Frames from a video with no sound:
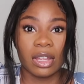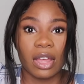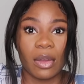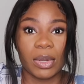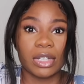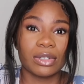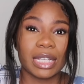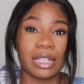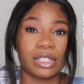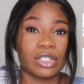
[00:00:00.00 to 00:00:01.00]
I would use
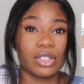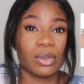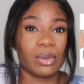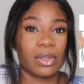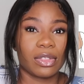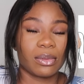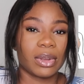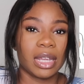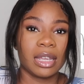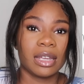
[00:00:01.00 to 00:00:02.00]
at least 2 to
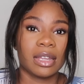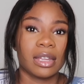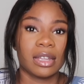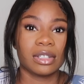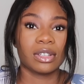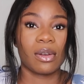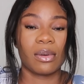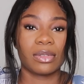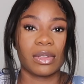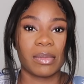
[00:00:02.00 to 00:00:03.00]
3 to
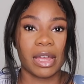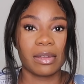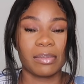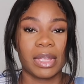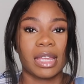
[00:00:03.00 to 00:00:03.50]
hold them up,